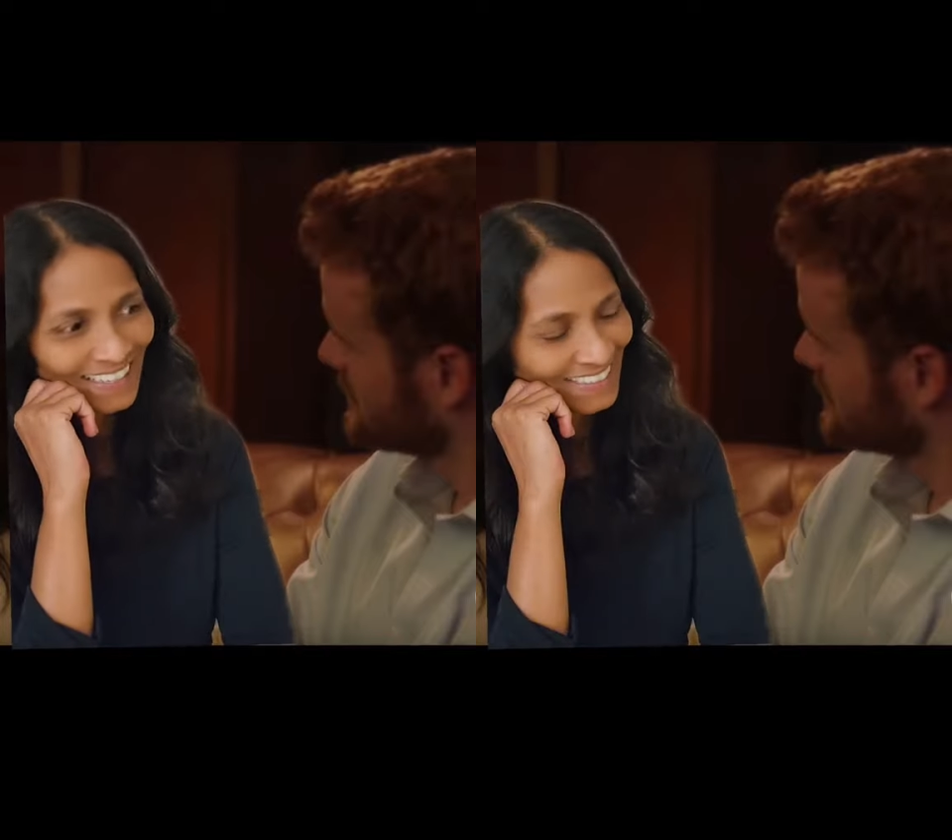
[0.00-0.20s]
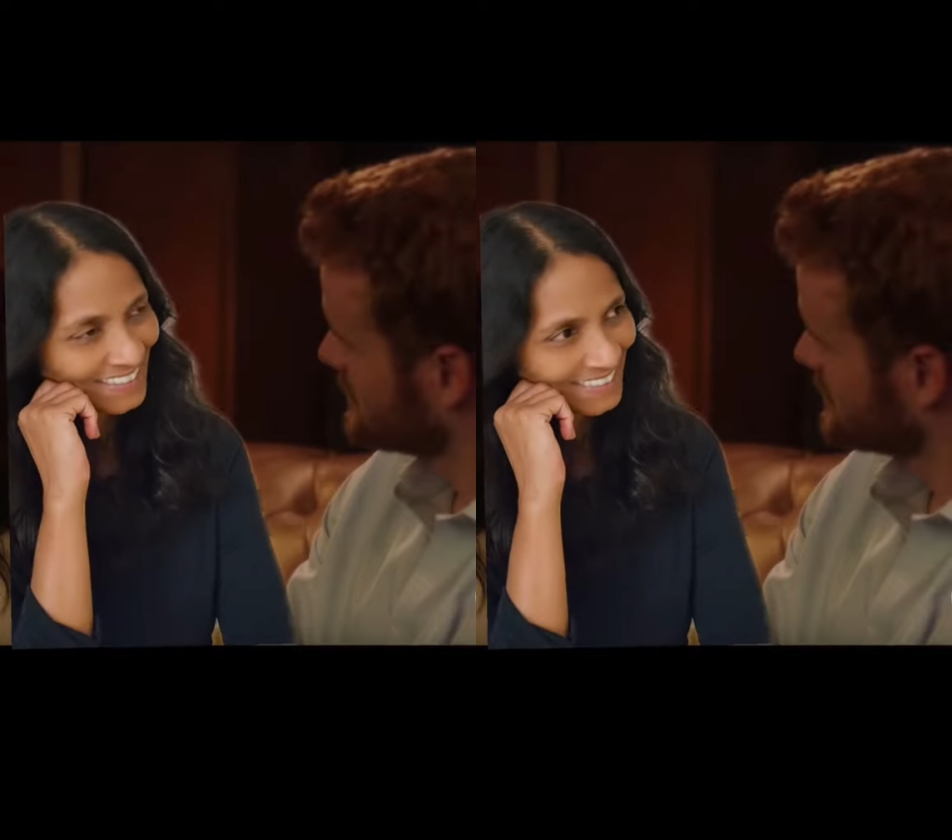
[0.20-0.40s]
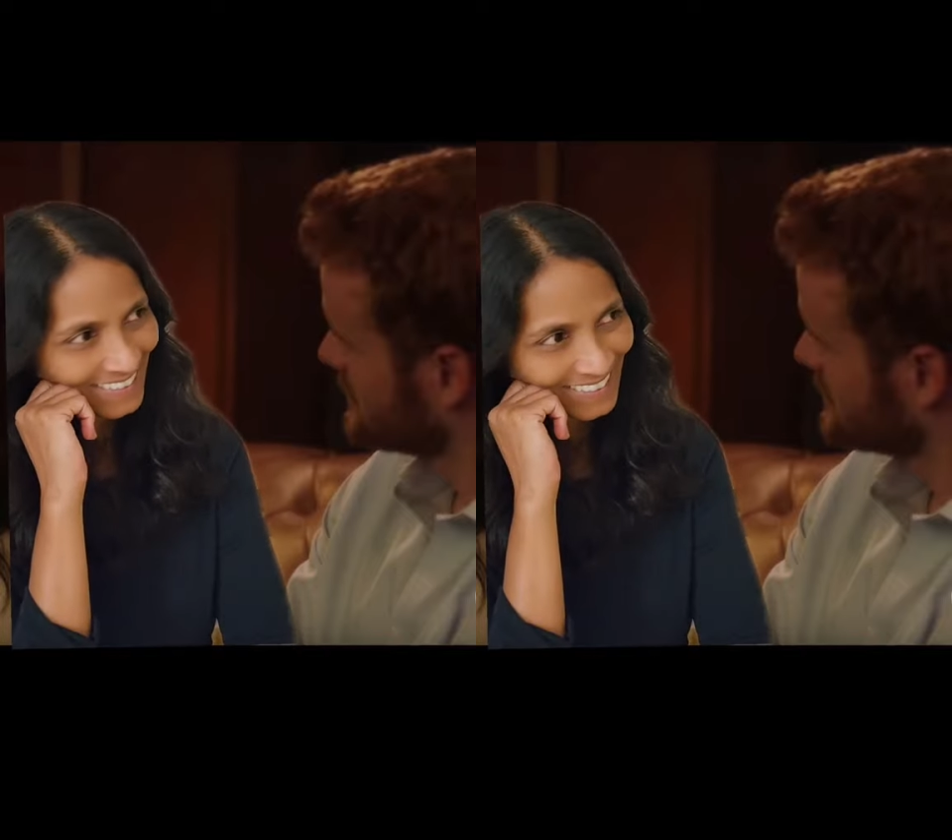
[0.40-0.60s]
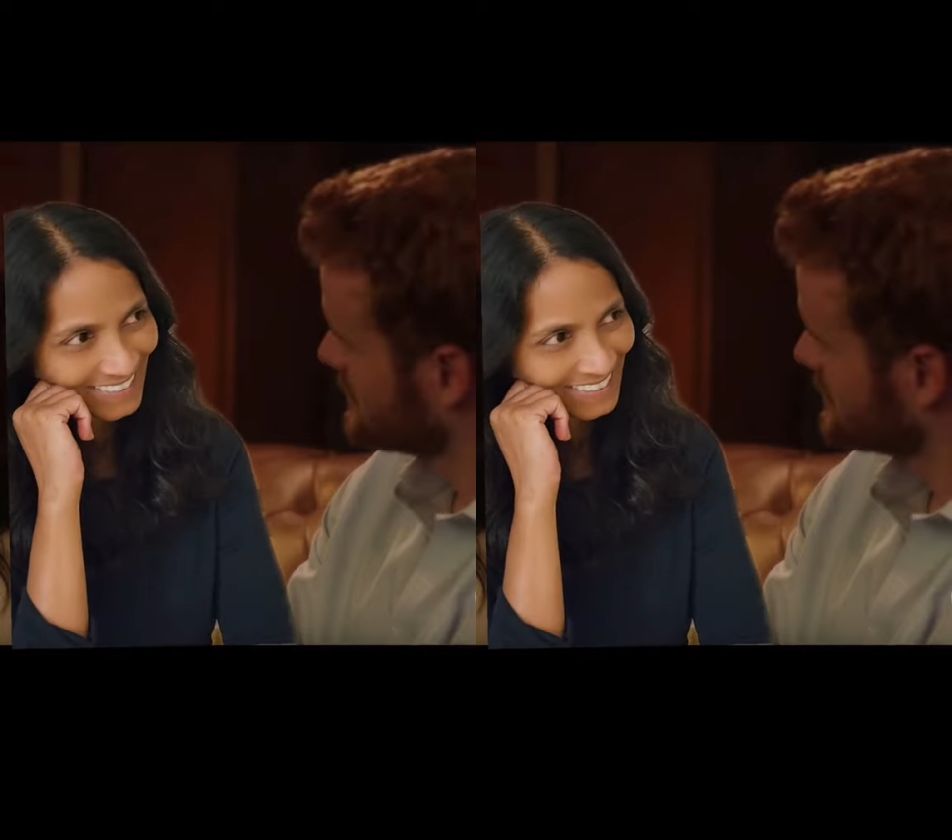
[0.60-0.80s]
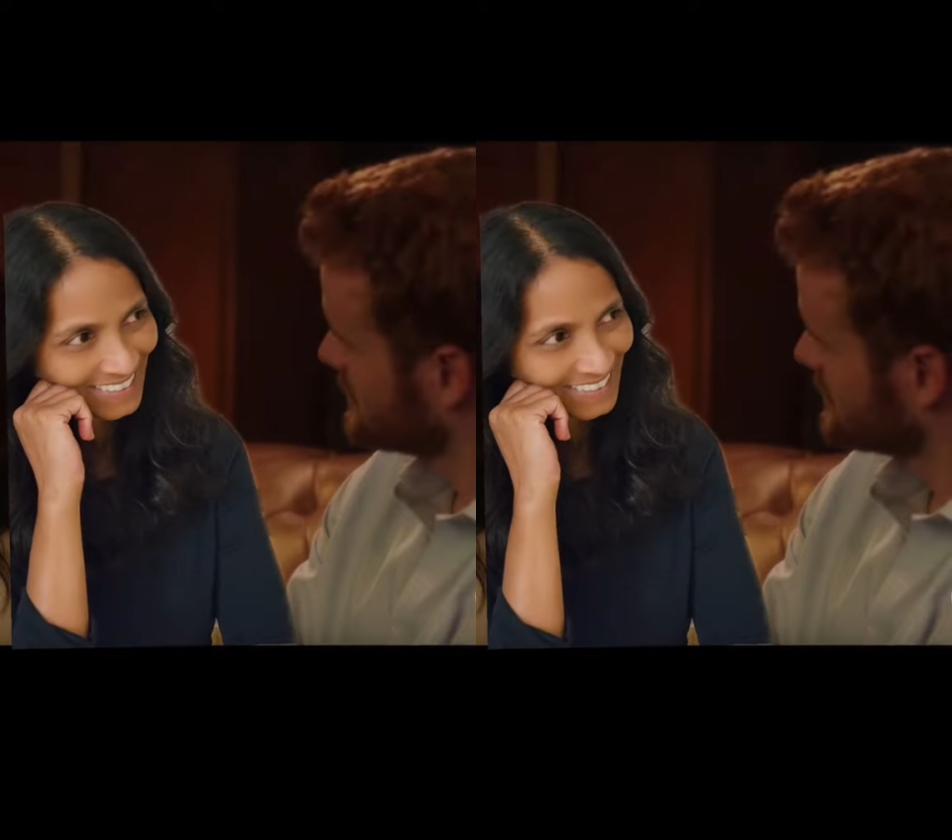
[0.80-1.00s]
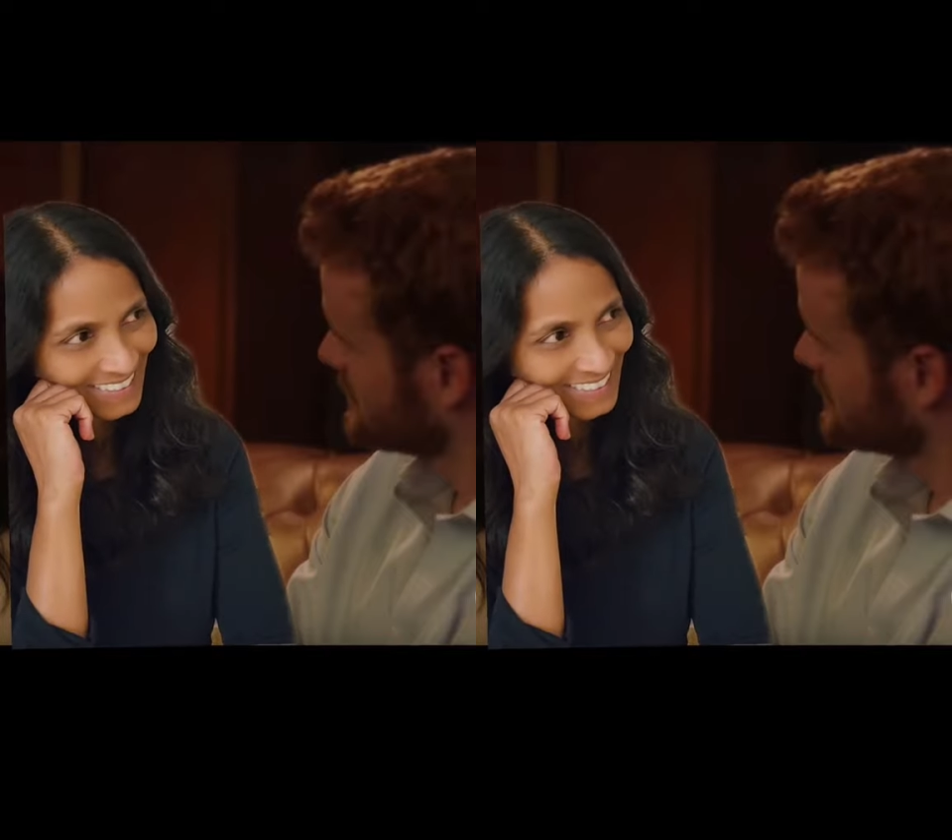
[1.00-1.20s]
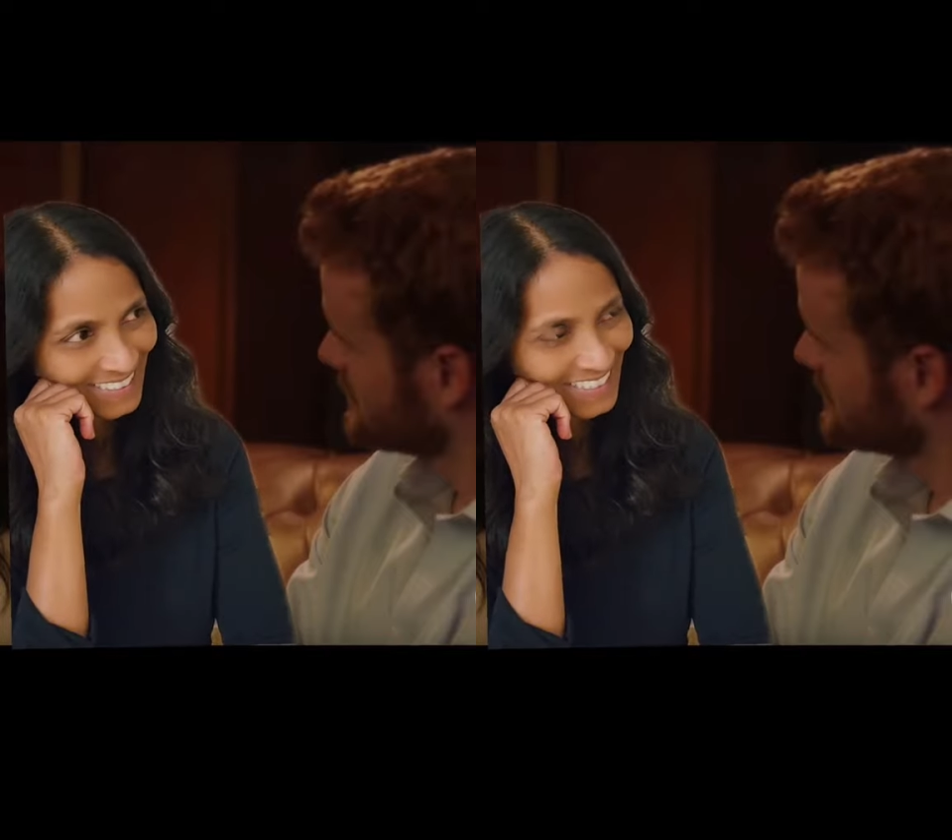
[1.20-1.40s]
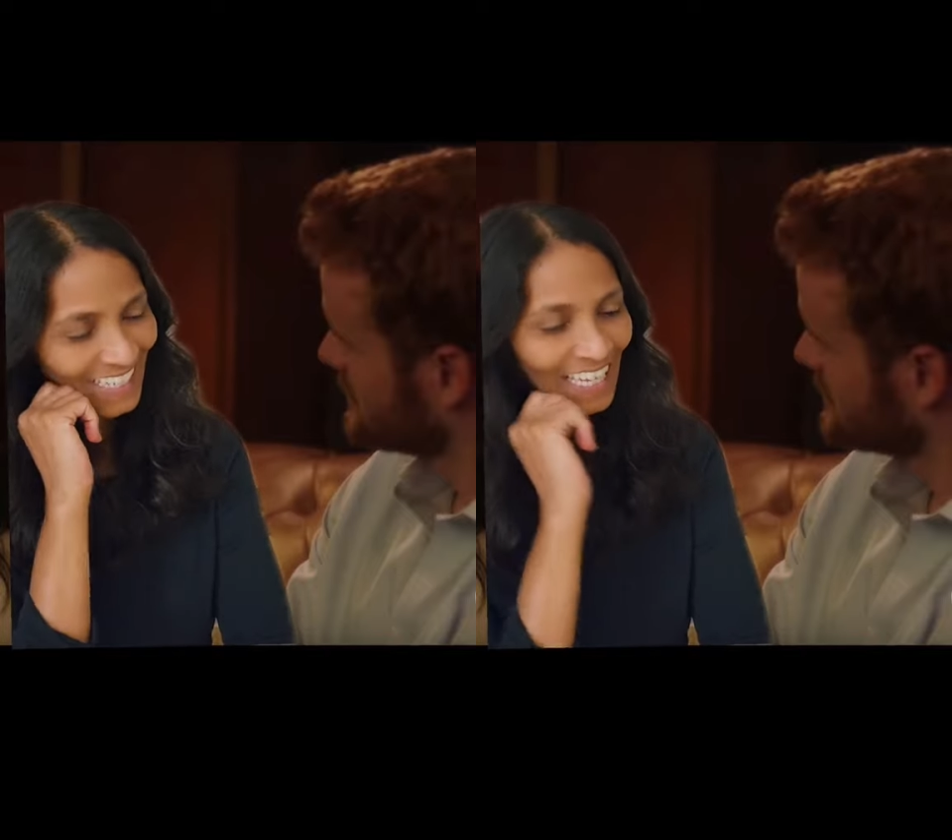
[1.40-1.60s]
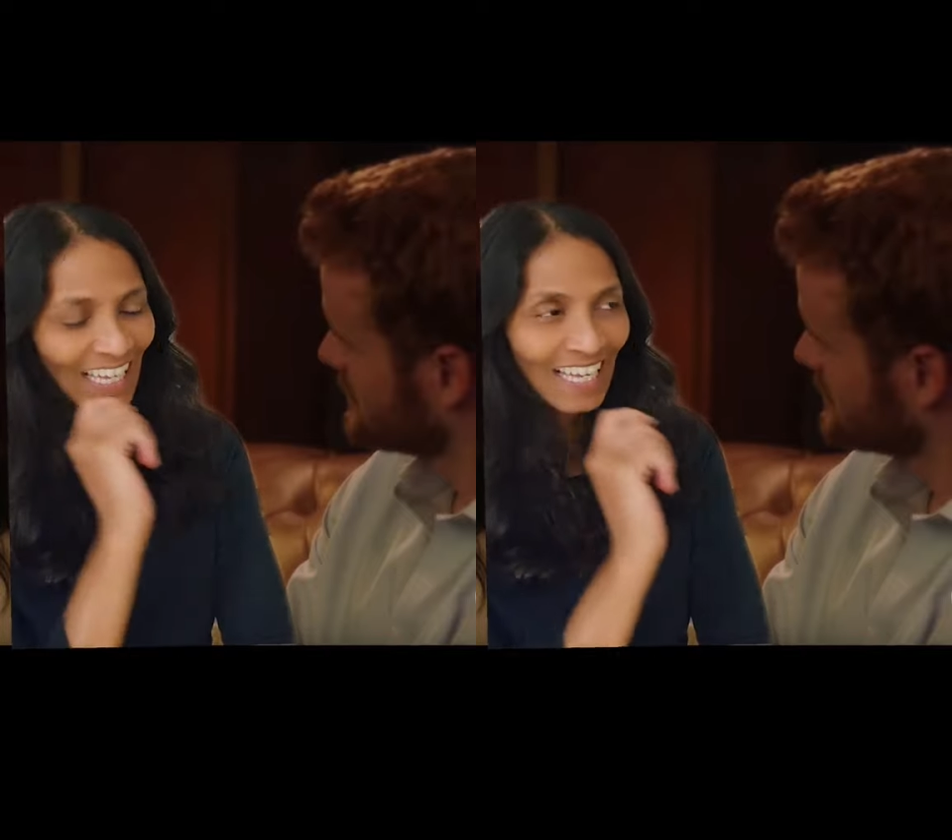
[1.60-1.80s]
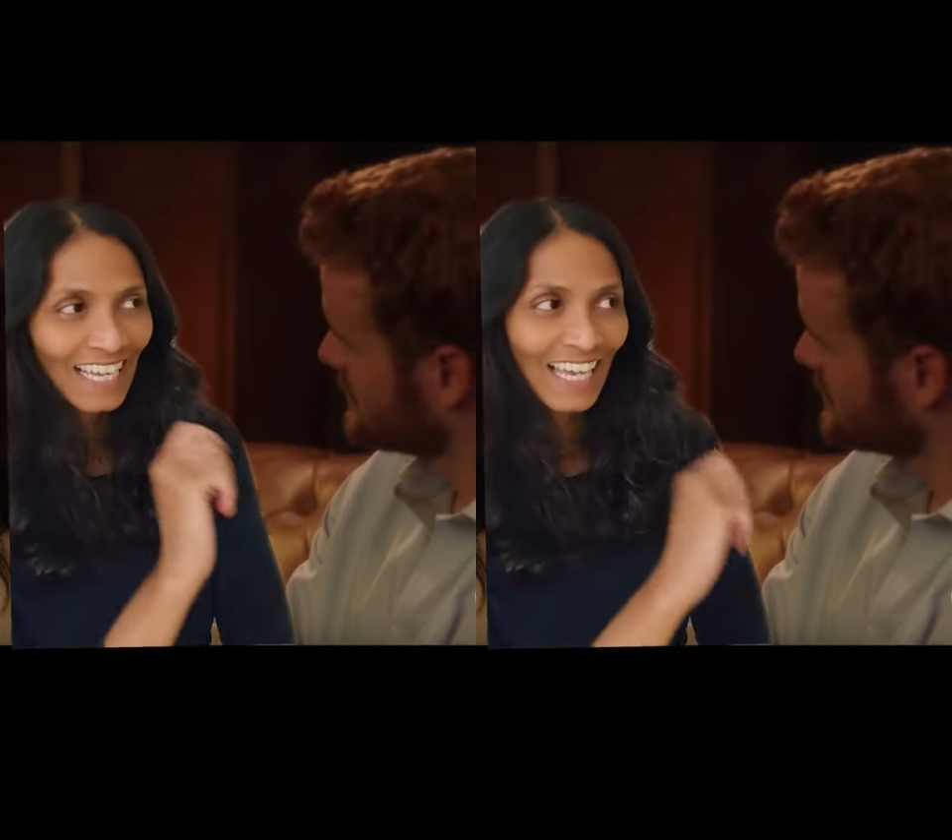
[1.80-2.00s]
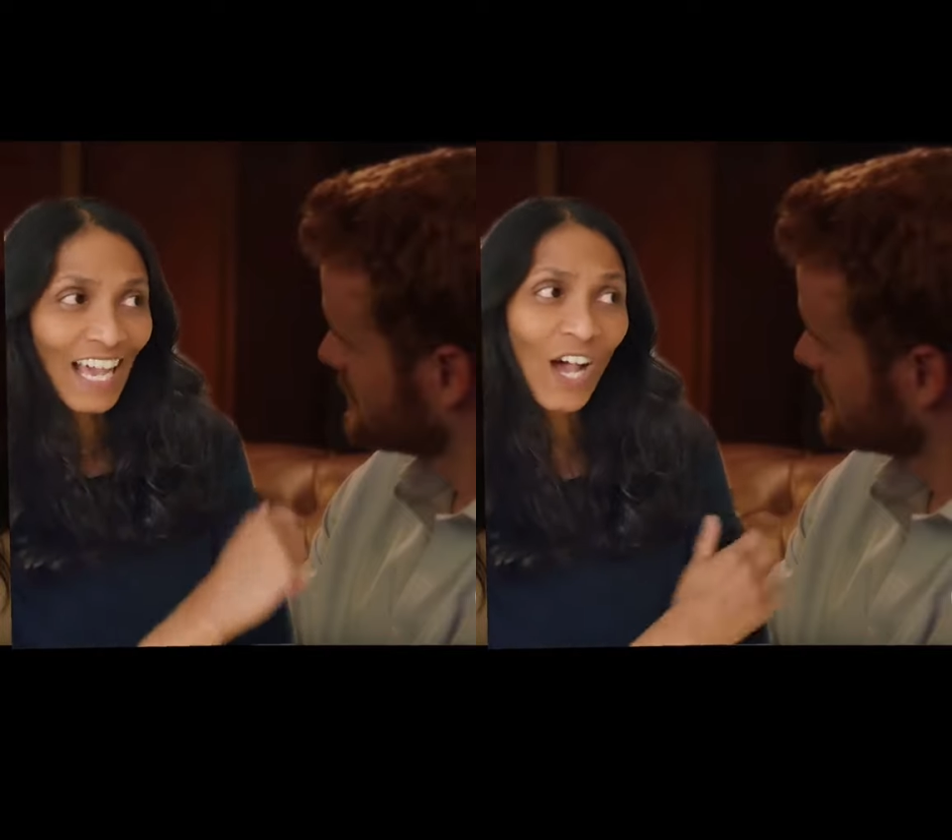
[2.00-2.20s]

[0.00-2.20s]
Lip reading: When there isn't enough time to say all that